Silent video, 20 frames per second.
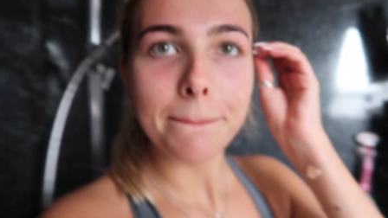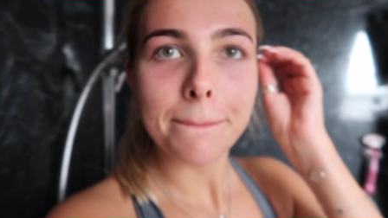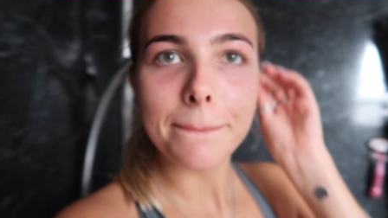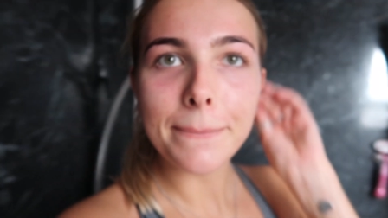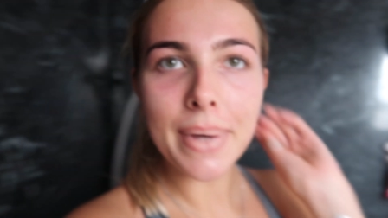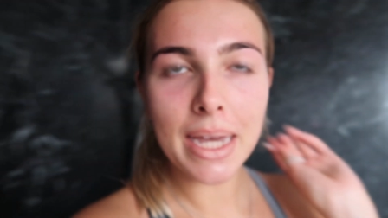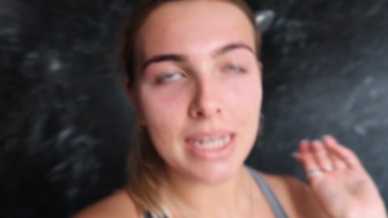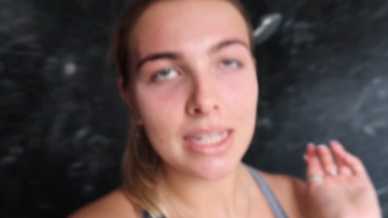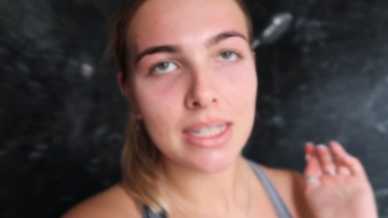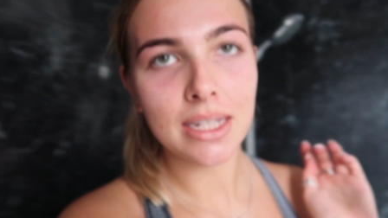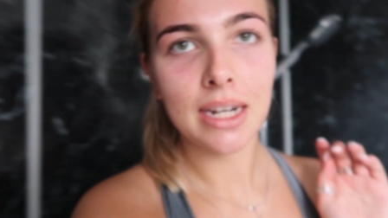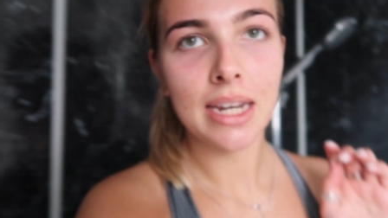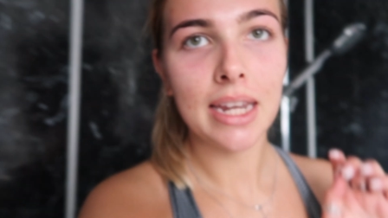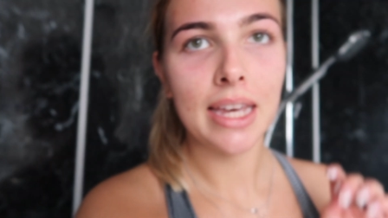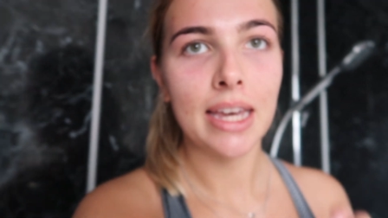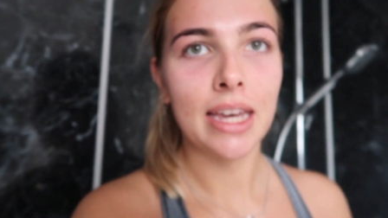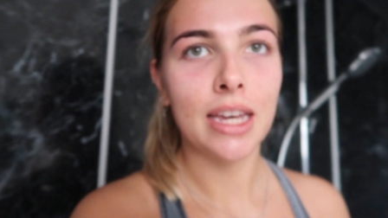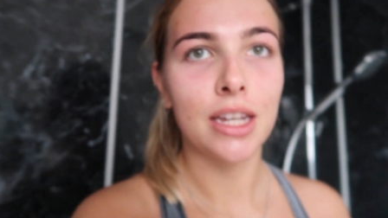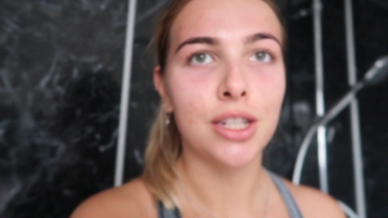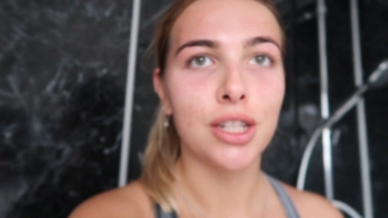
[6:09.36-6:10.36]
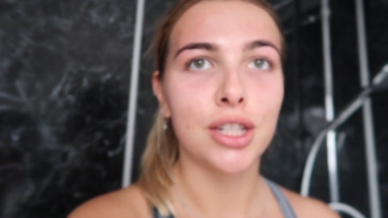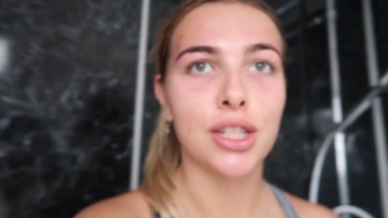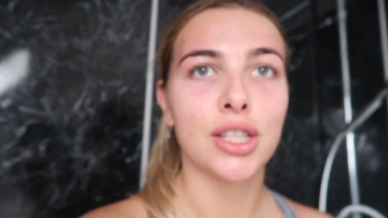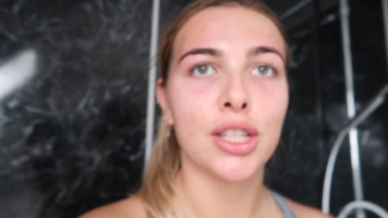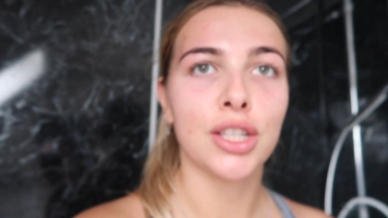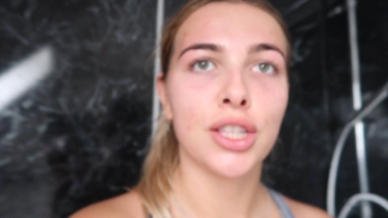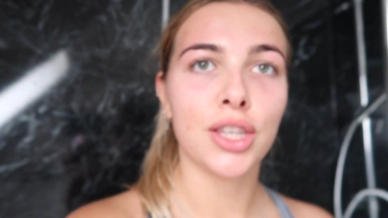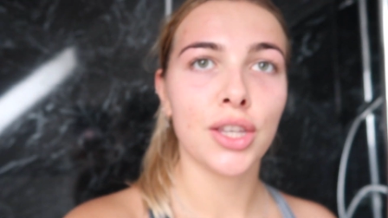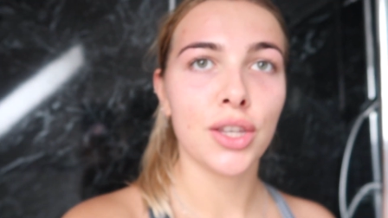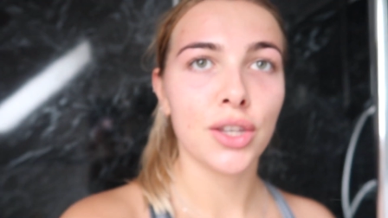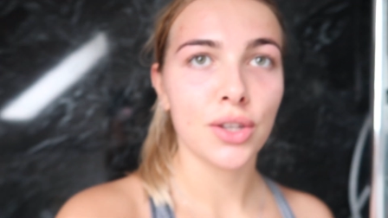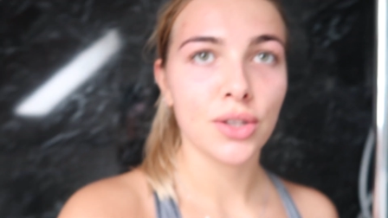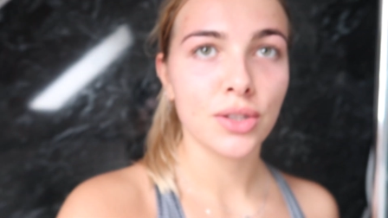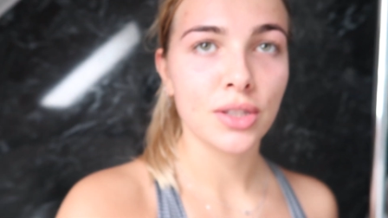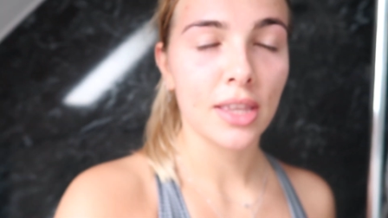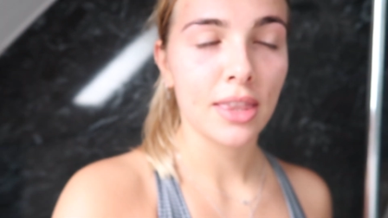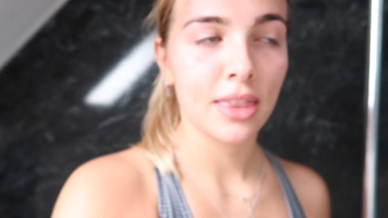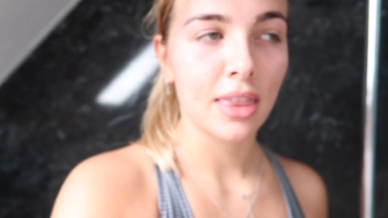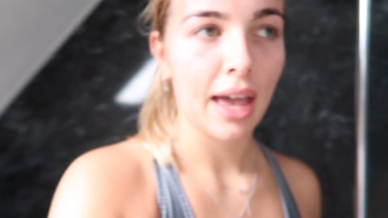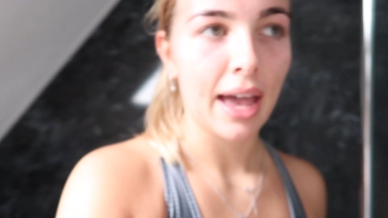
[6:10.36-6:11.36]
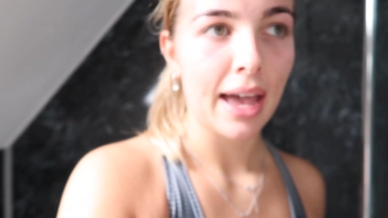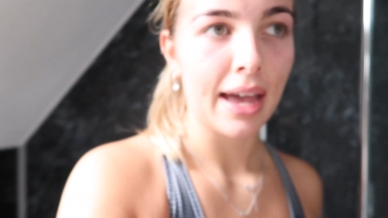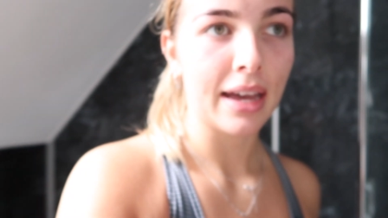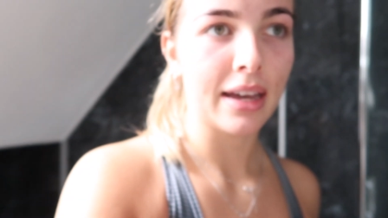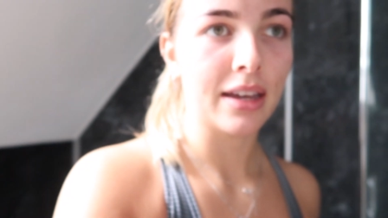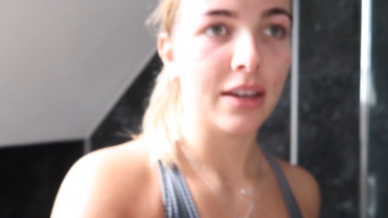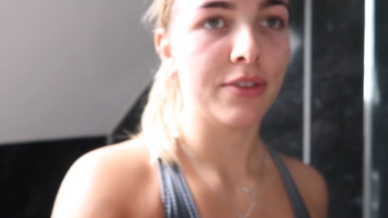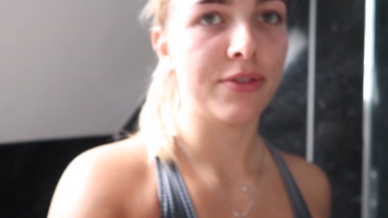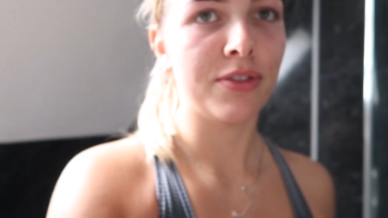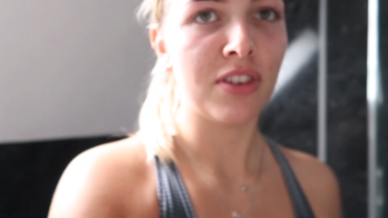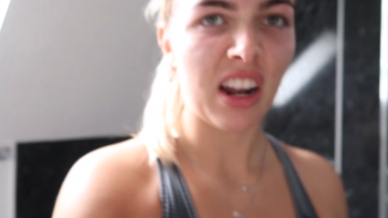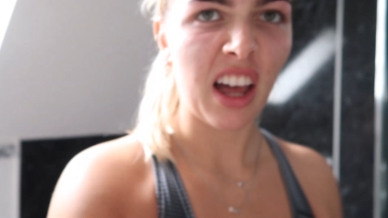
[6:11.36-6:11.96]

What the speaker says: basically just use that for